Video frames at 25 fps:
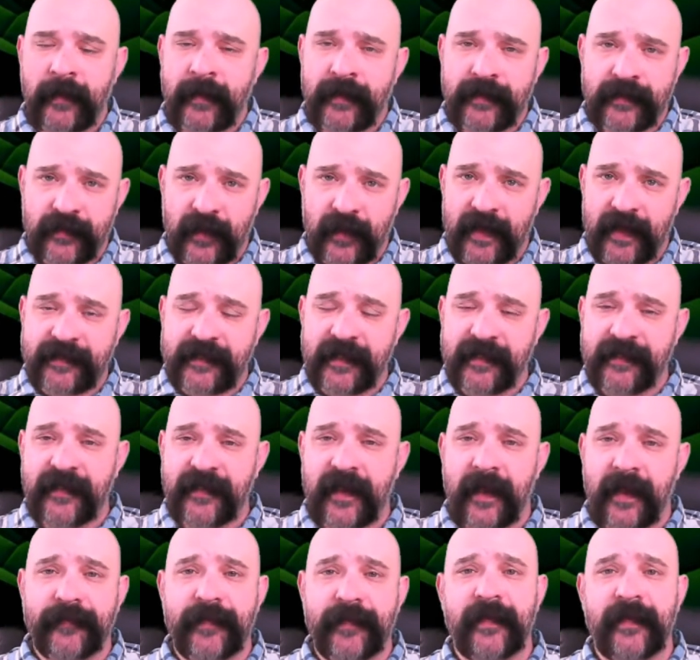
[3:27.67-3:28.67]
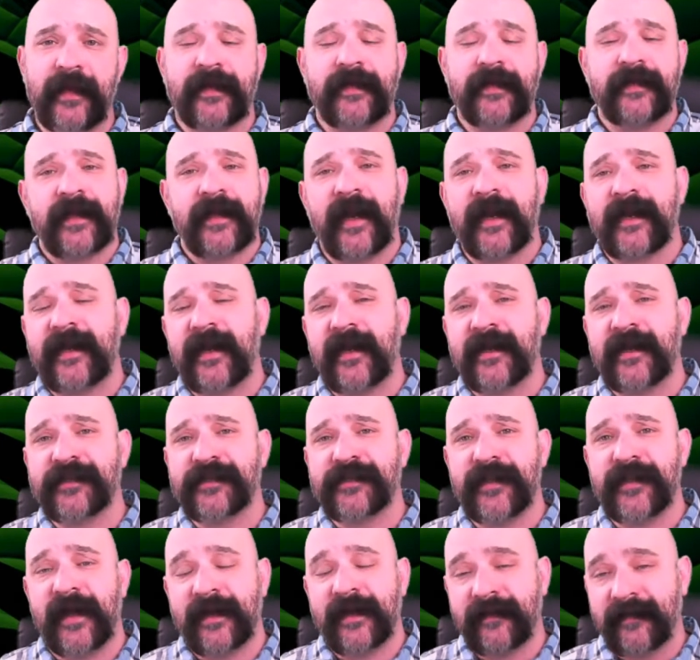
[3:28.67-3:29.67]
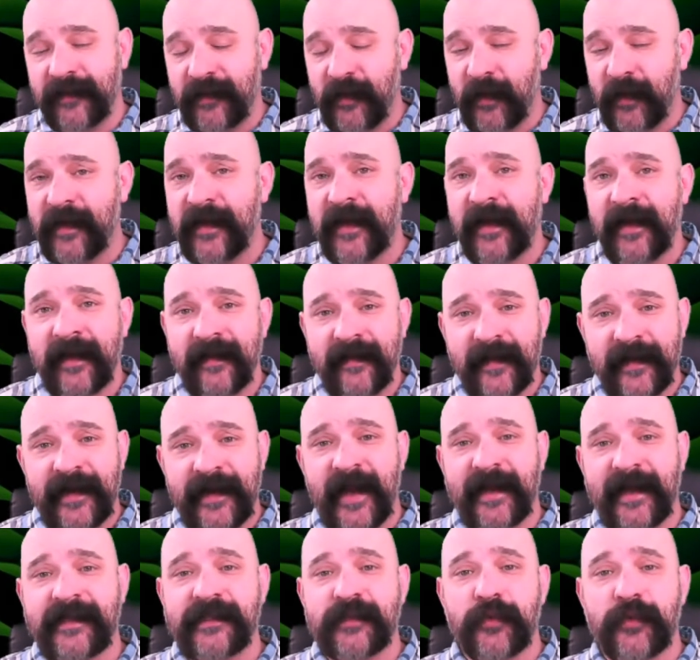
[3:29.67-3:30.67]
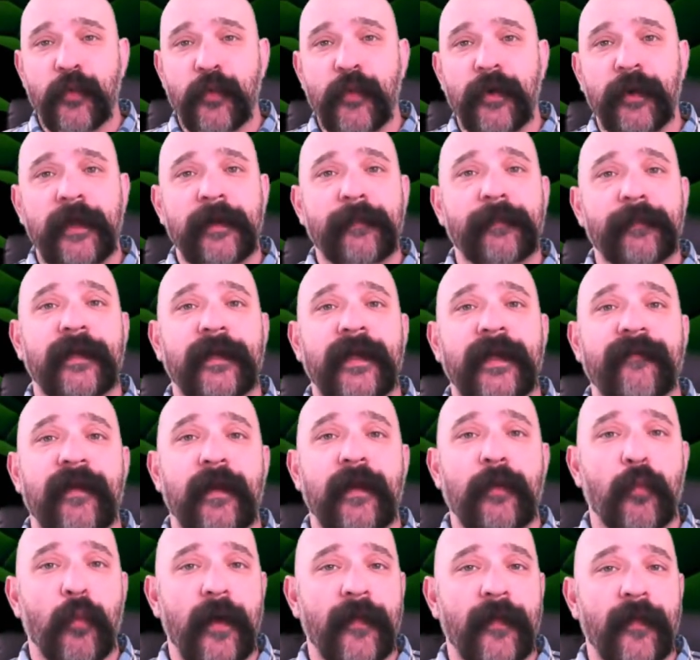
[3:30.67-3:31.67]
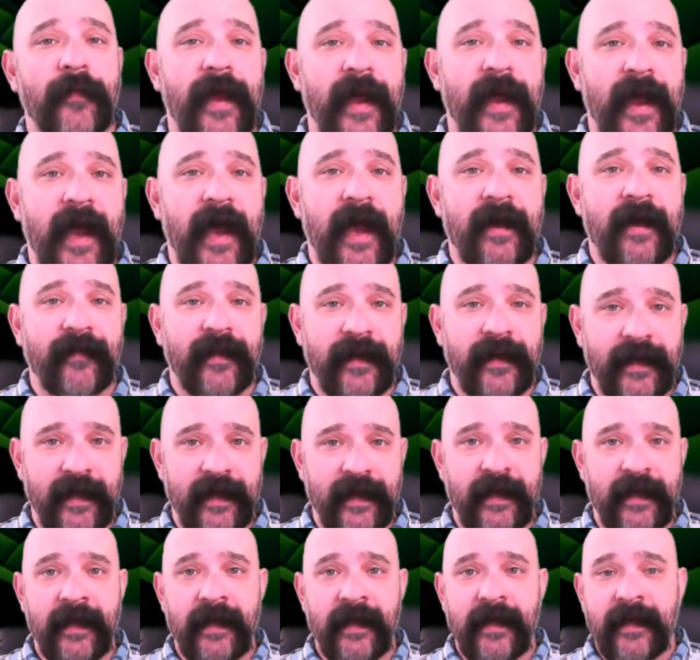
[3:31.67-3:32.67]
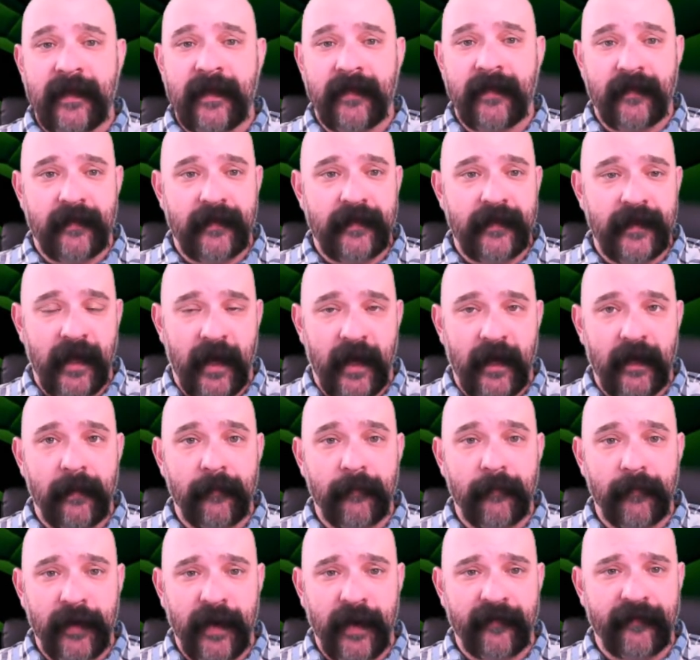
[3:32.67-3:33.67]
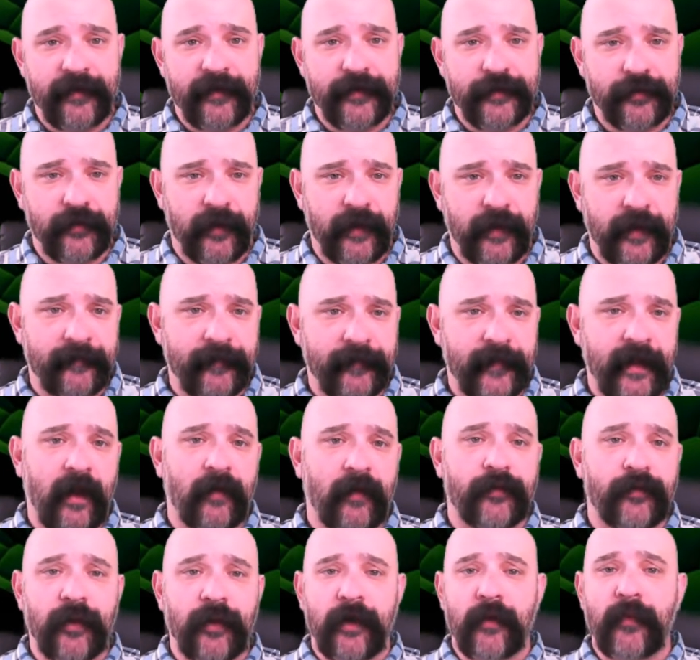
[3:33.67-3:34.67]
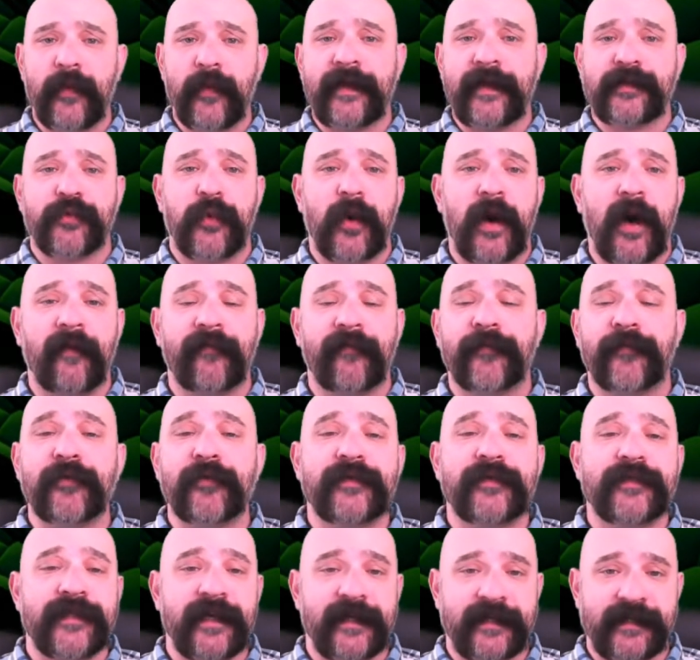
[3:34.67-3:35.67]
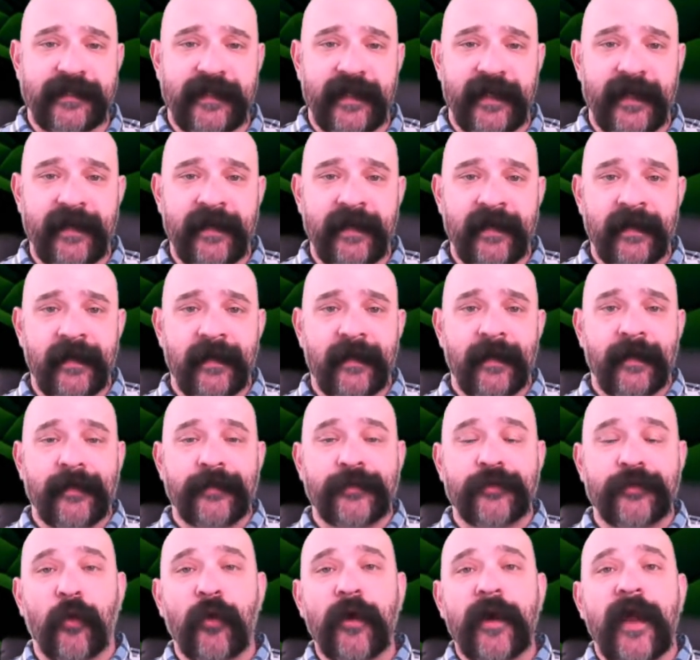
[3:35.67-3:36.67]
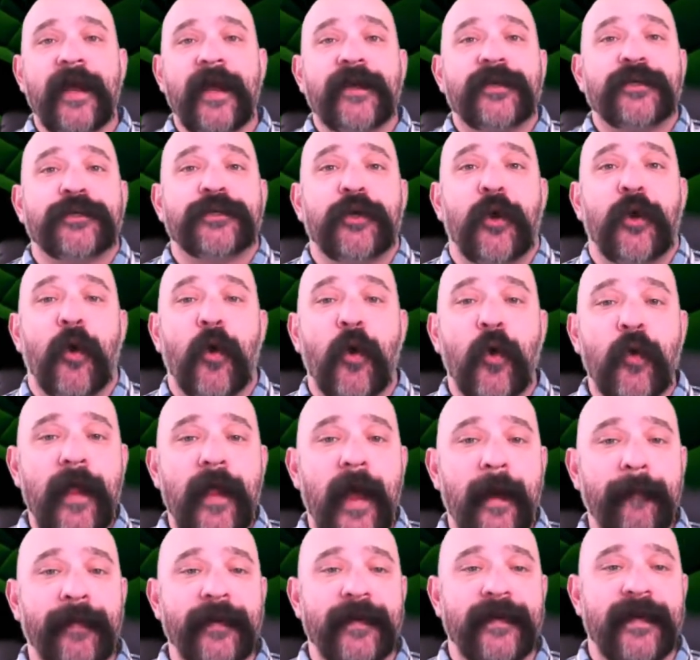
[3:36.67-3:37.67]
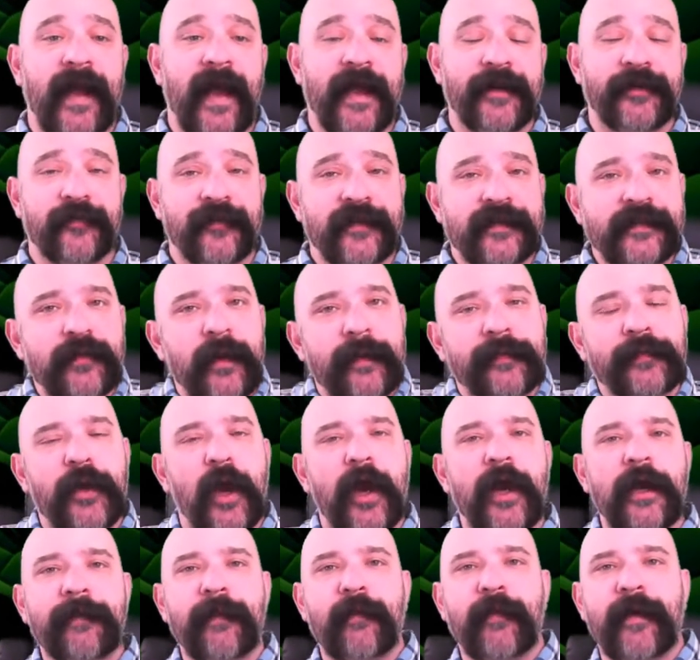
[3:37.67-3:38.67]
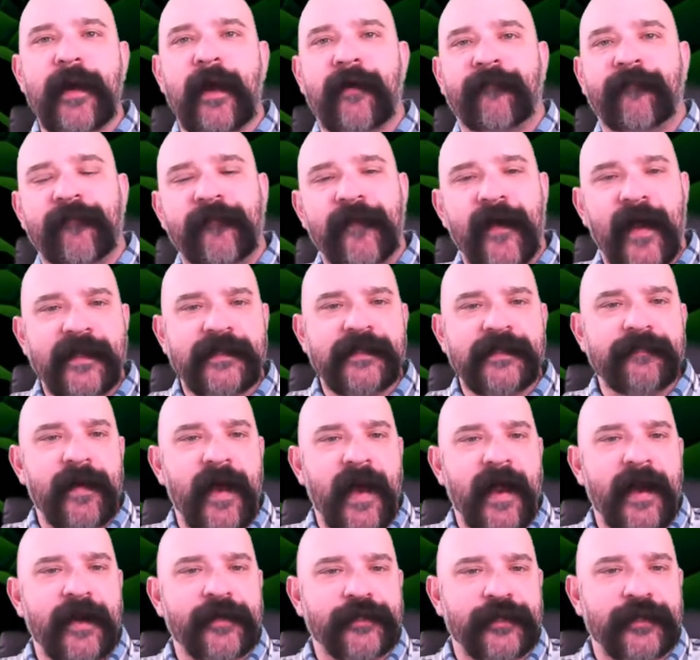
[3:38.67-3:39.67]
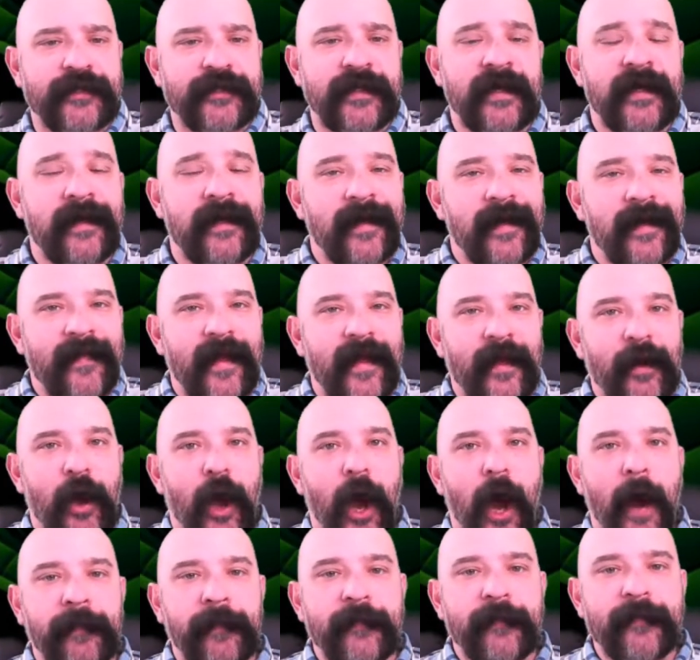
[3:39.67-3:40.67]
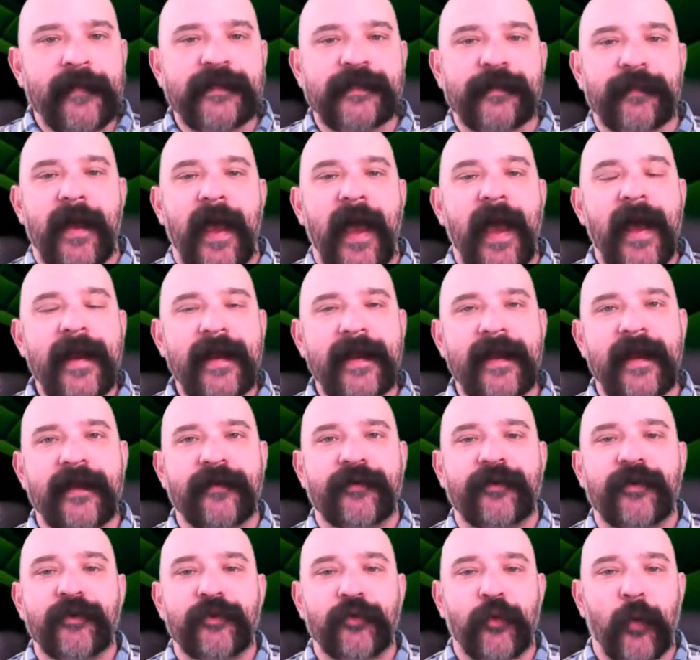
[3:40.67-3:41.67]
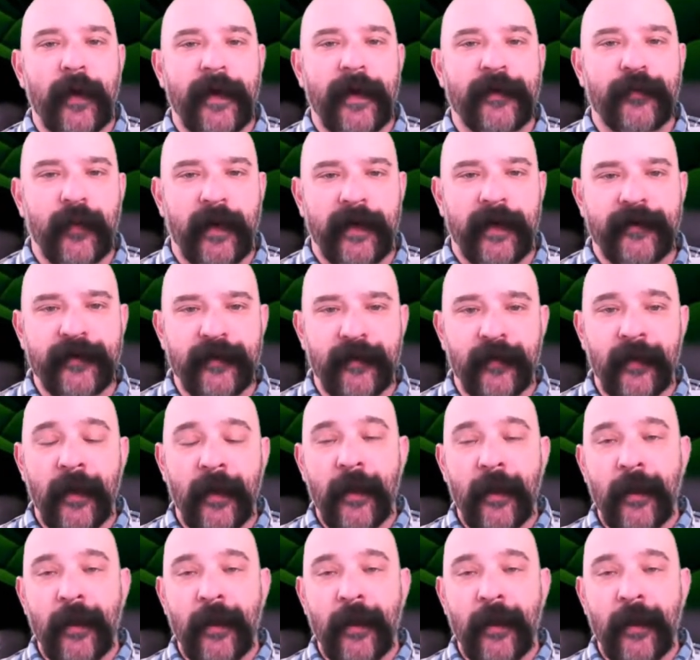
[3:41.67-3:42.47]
So that's just something that kind of tells you that, you know what, the Texans really believe in what they have in young Brevin Jordan. Now, during weeks 12 through 16, Jordan has shown that potential. This is what I'm talking about right now for fantasy managers, that optimism heading into 2022.